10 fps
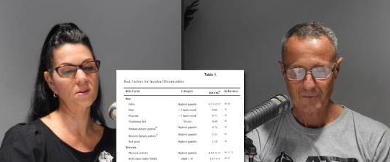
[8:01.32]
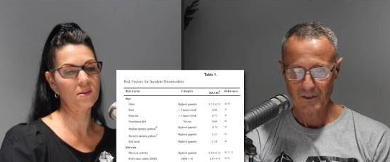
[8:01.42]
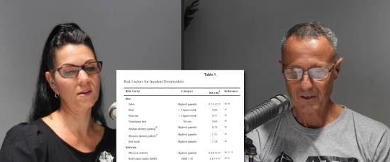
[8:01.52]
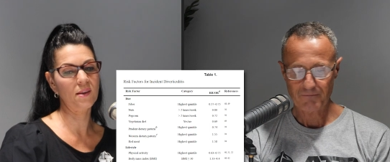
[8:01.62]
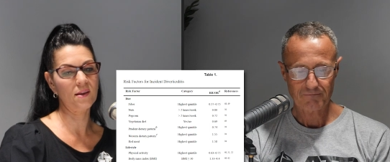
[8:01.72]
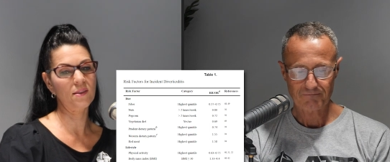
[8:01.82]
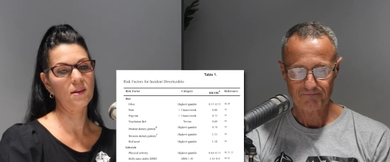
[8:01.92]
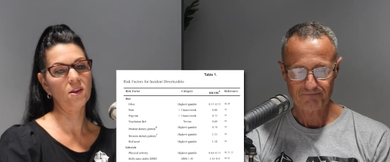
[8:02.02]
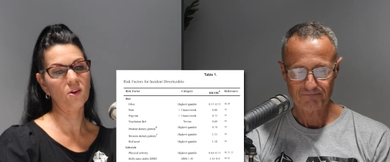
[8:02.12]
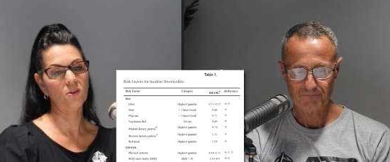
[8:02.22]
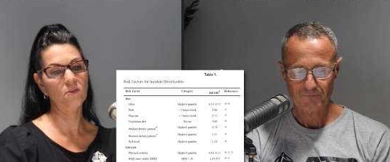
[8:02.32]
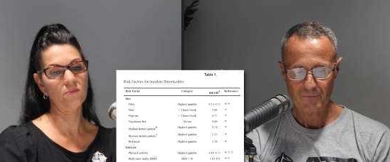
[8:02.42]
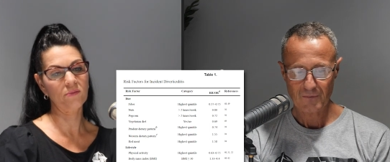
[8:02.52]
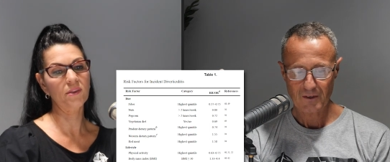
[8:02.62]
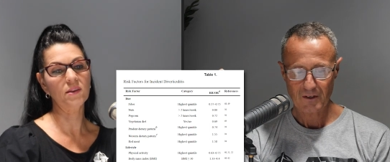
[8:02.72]
Speaker 1: it, then yep. that then you
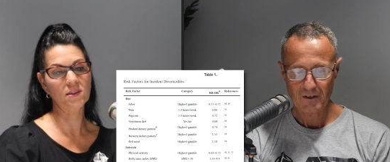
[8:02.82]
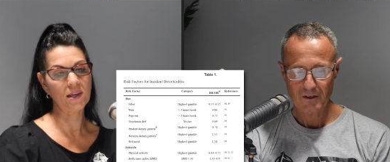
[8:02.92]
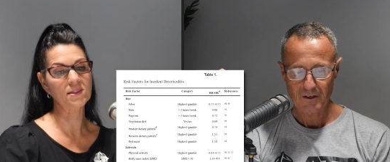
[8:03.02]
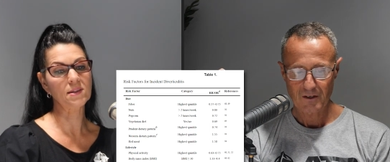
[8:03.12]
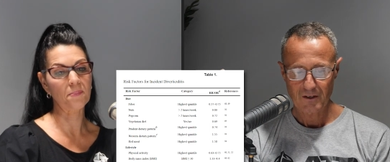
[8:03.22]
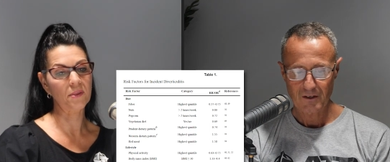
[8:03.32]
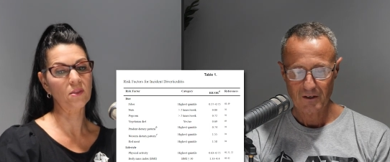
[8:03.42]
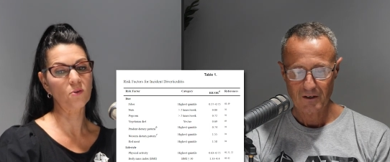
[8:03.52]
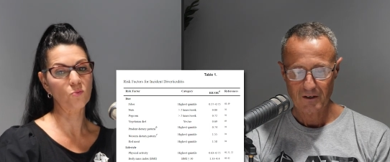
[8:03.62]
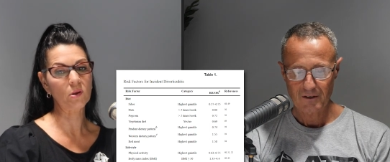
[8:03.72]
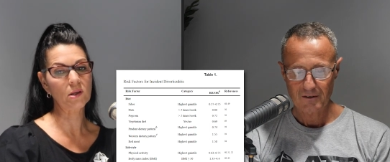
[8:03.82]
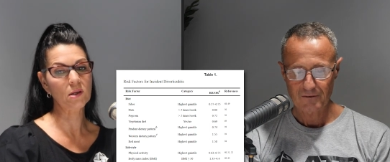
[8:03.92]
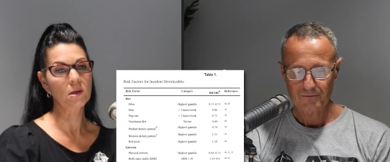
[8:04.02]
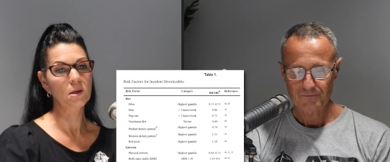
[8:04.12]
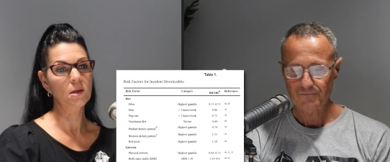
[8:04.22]
then that's something that really
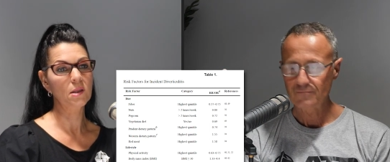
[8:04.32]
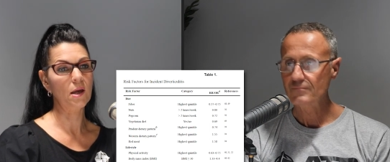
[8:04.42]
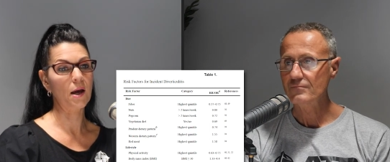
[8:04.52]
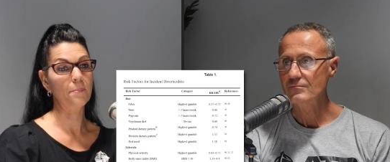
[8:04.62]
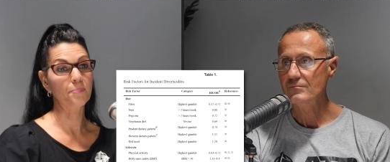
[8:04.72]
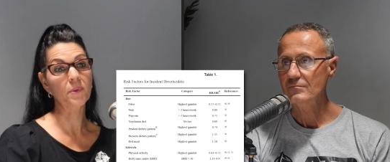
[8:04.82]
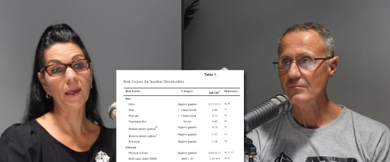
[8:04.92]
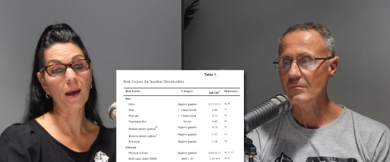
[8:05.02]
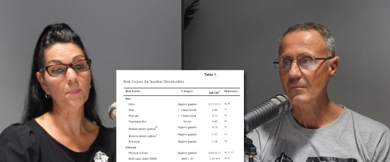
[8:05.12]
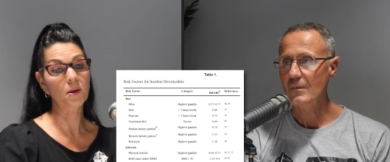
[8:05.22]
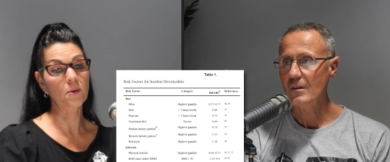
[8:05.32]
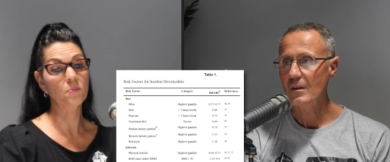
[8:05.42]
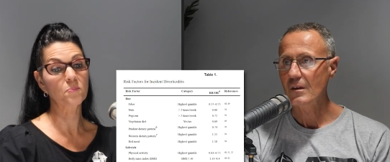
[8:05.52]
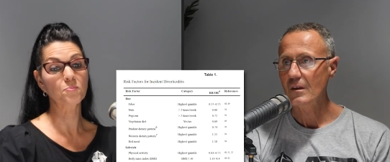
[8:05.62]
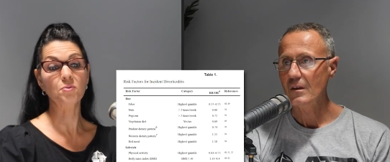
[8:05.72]
um, can be a
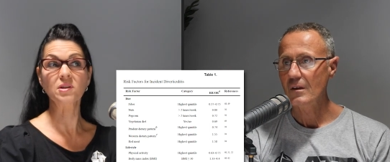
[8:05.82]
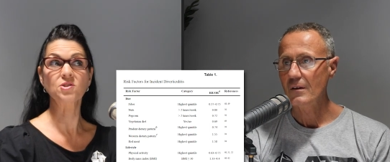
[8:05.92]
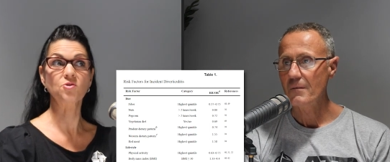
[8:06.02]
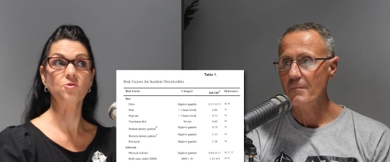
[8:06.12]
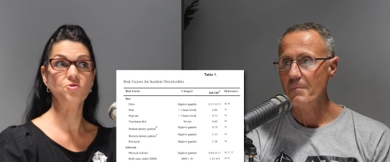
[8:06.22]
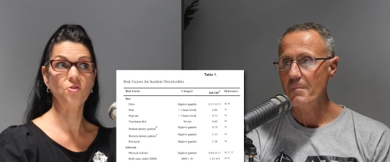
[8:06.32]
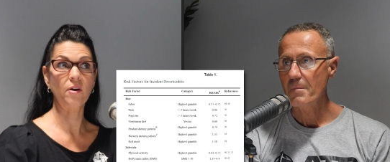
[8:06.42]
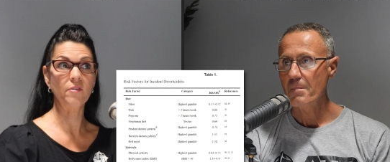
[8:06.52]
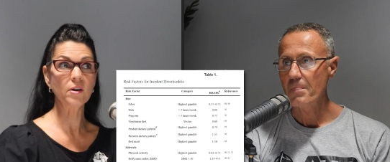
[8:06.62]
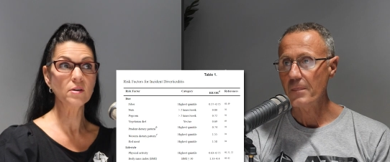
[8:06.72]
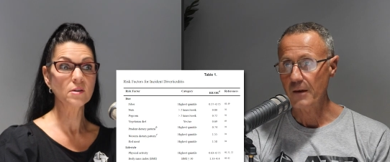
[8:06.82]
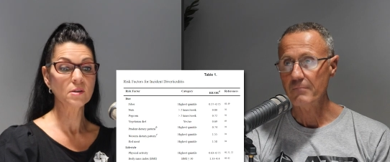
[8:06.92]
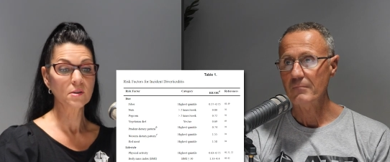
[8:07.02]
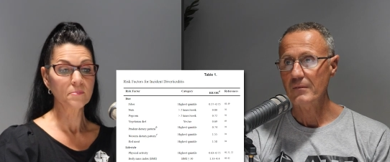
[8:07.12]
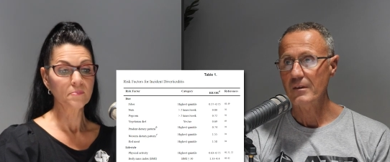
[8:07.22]
pretty strong driver.
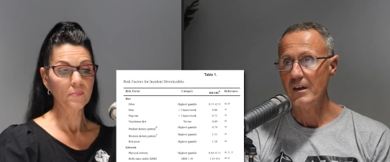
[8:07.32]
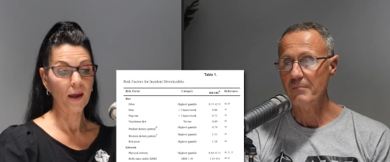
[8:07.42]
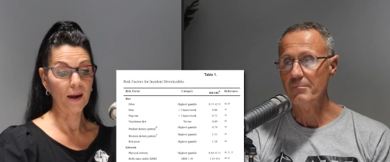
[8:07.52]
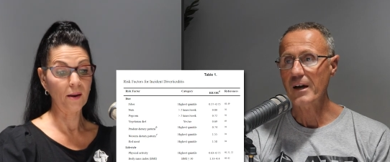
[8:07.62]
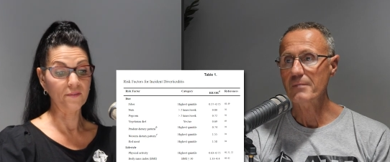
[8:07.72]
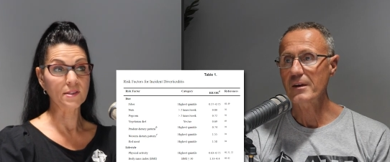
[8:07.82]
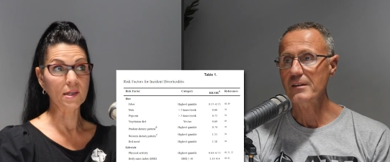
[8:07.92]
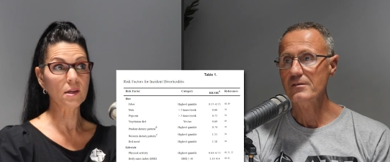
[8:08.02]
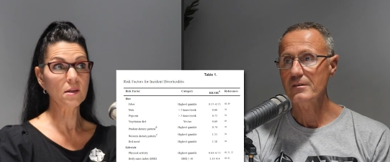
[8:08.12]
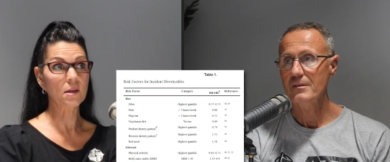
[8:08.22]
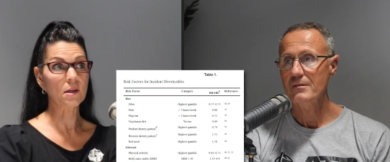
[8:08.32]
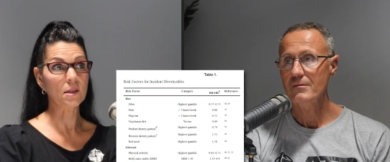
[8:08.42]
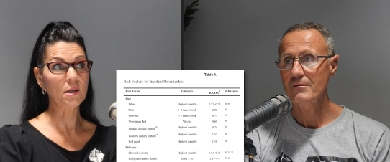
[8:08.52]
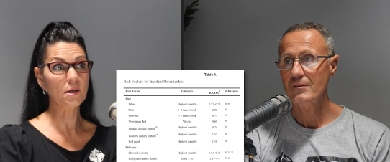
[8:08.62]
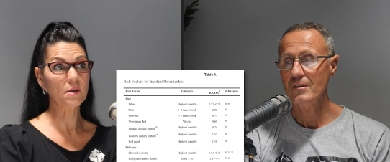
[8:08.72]
Speaker 2: Yep, and, and I've meds, seen it in
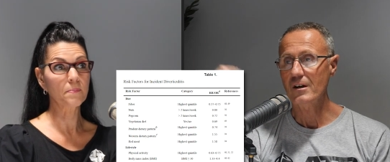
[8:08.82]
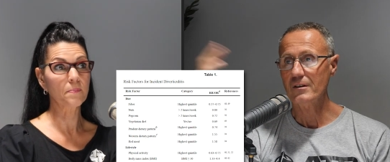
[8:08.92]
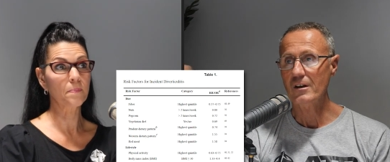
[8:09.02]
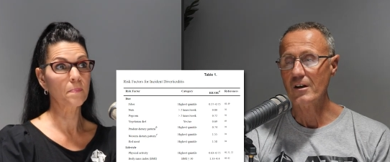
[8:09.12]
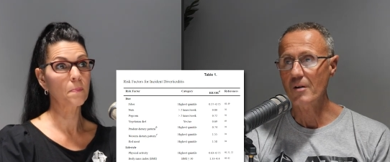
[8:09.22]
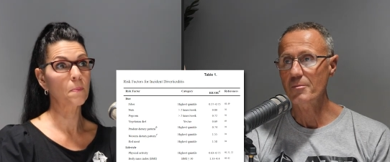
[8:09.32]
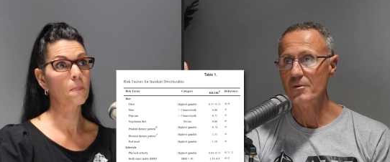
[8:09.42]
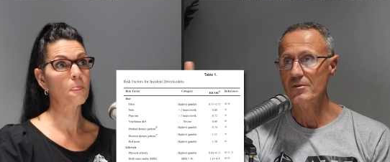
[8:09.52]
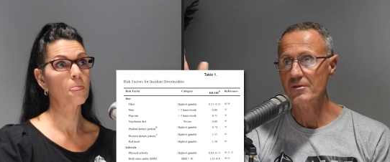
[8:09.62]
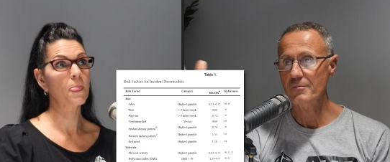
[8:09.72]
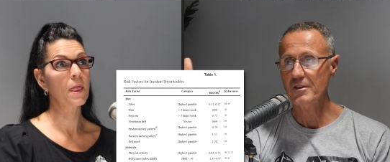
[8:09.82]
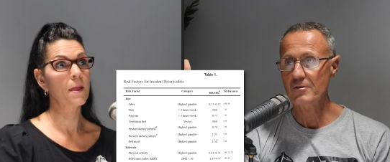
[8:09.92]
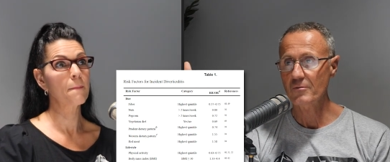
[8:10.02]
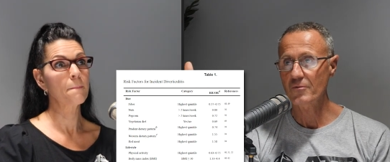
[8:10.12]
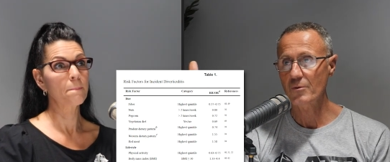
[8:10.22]
clinic. Like, like opioids you
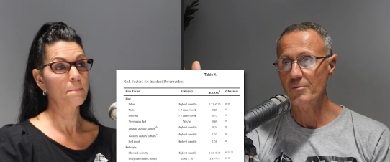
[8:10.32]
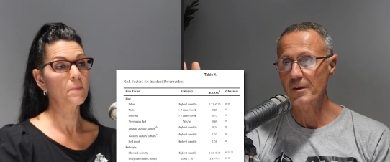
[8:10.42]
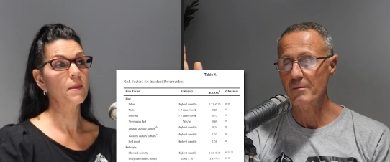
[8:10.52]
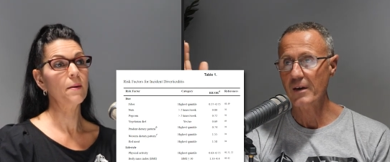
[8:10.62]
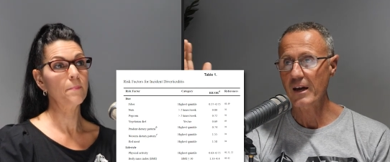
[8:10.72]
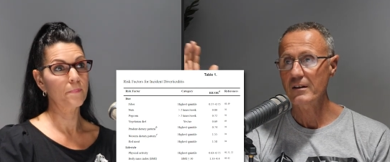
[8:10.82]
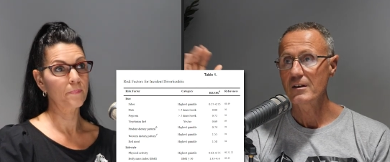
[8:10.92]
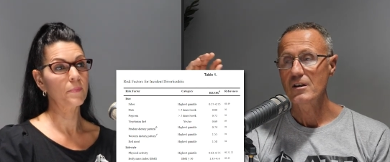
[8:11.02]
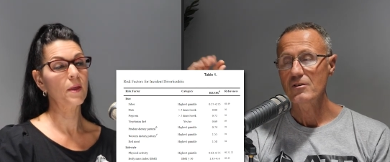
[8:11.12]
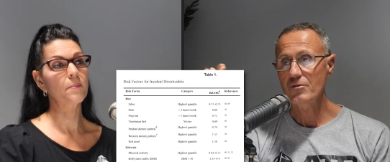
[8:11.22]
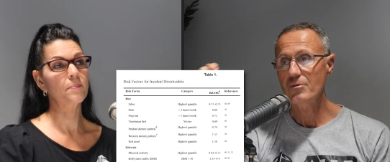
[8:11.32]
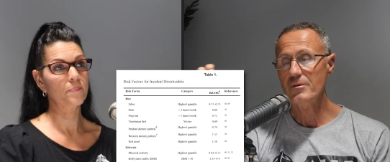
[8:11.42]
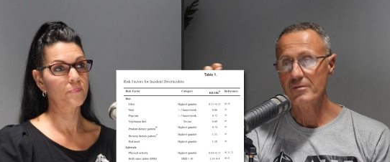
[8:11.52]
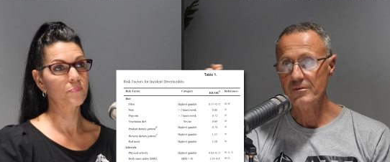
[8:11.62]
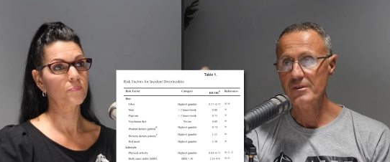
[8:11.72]
mentioned before being yep. bad. Yeah, two
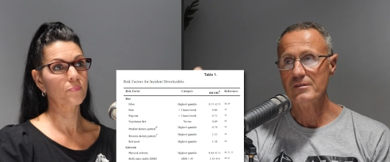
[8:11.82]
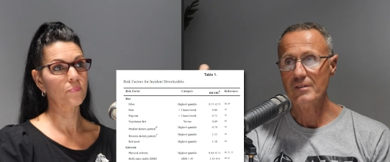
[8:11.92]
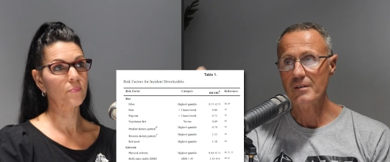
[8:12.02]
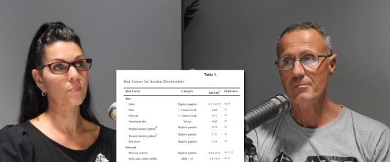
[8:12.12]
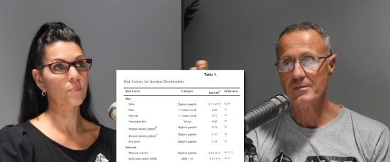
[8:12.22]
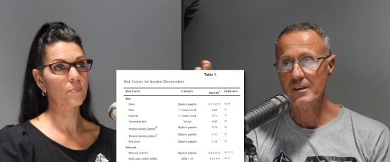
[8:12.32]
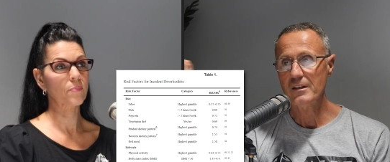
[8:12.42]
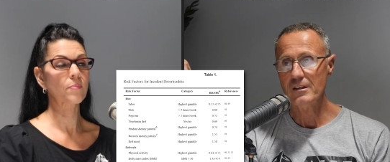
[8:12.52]
hundred and sixteen percent